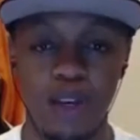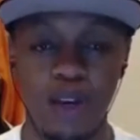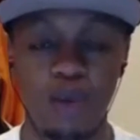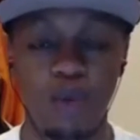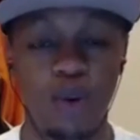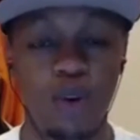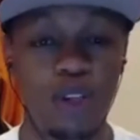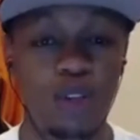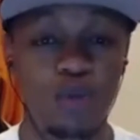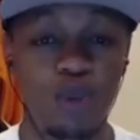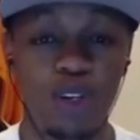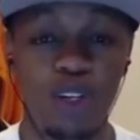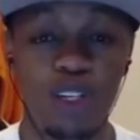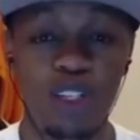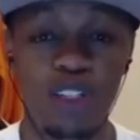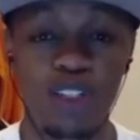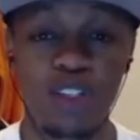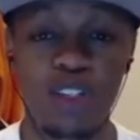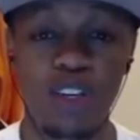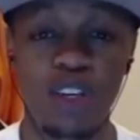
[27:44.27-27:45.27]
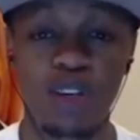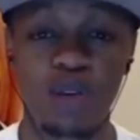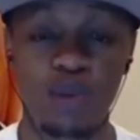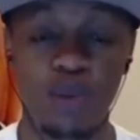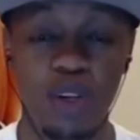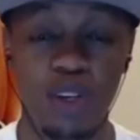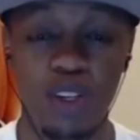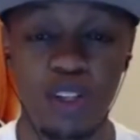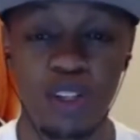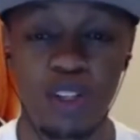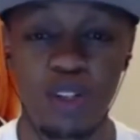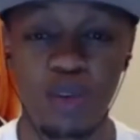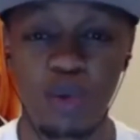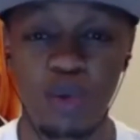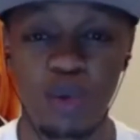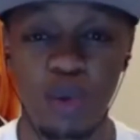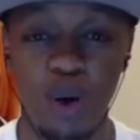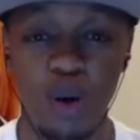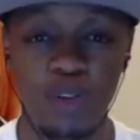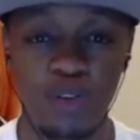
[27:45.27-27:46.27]
Yeah. Well, we're gonna see
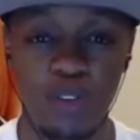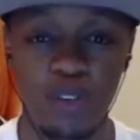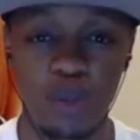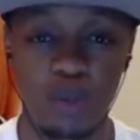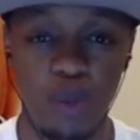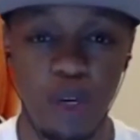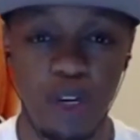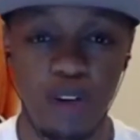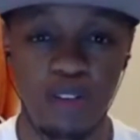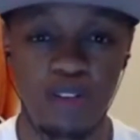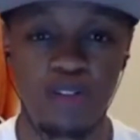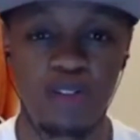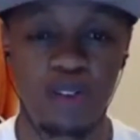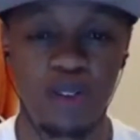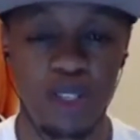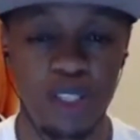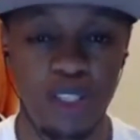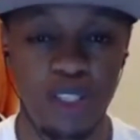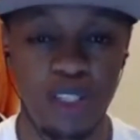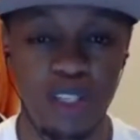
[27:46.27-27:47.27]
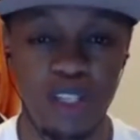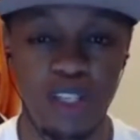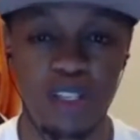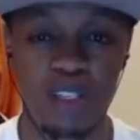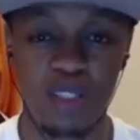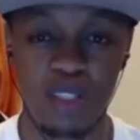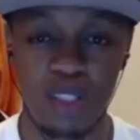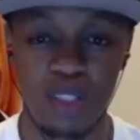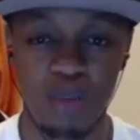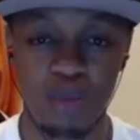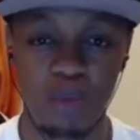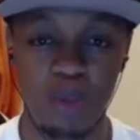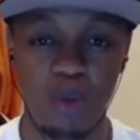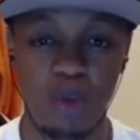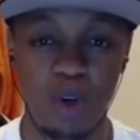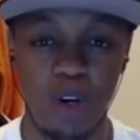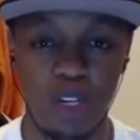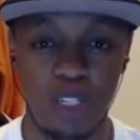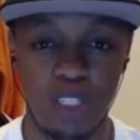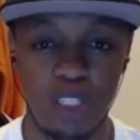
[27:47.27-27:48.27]
what Watford's made of. Fareed said that the team to
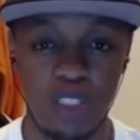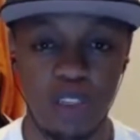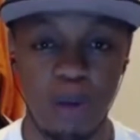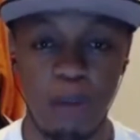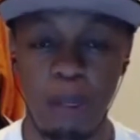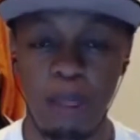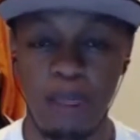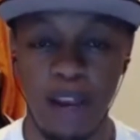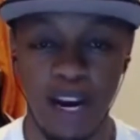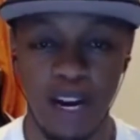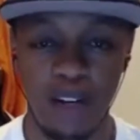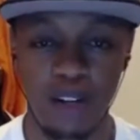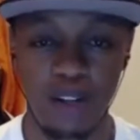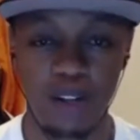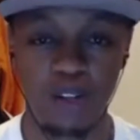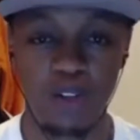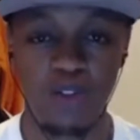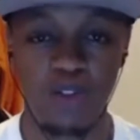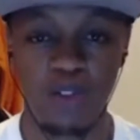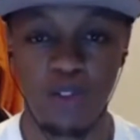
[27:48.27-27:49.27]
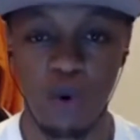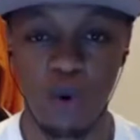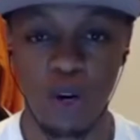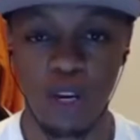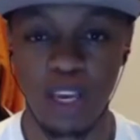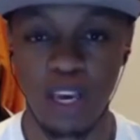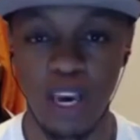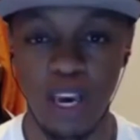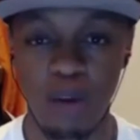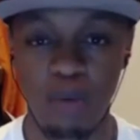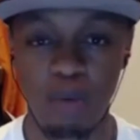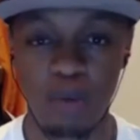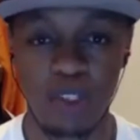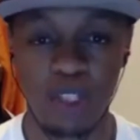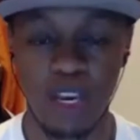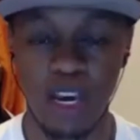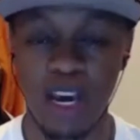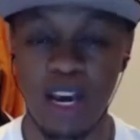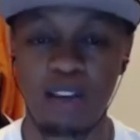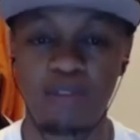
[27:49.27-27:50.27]
watch out of those 4 games,
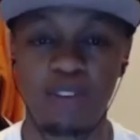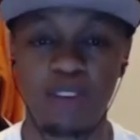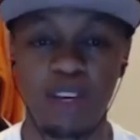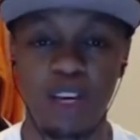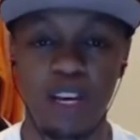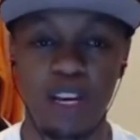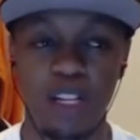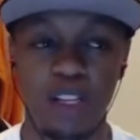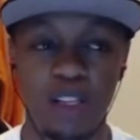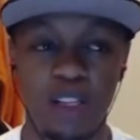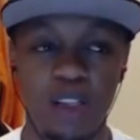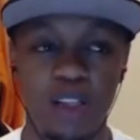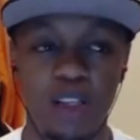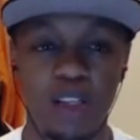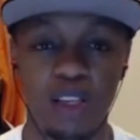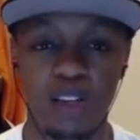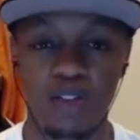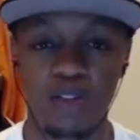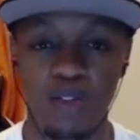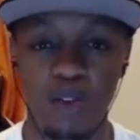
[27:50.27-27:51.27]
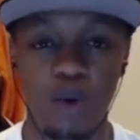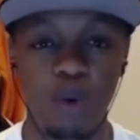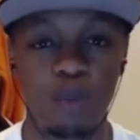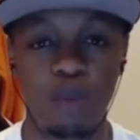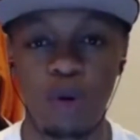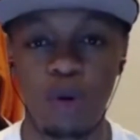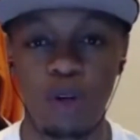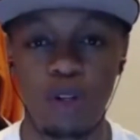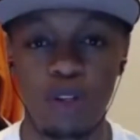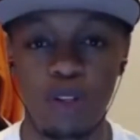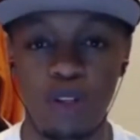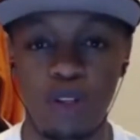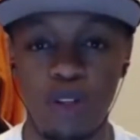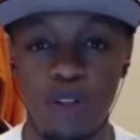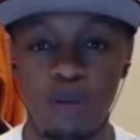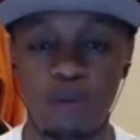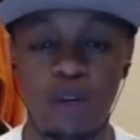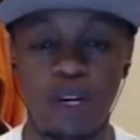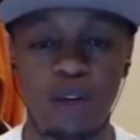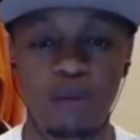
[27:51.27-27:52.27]
they have to get at least 4 points,
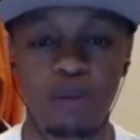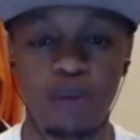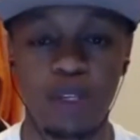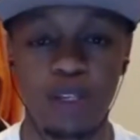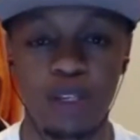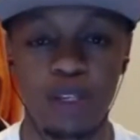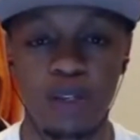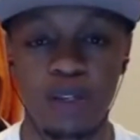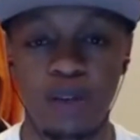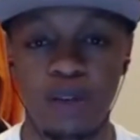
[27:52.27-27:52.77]
in my opinion.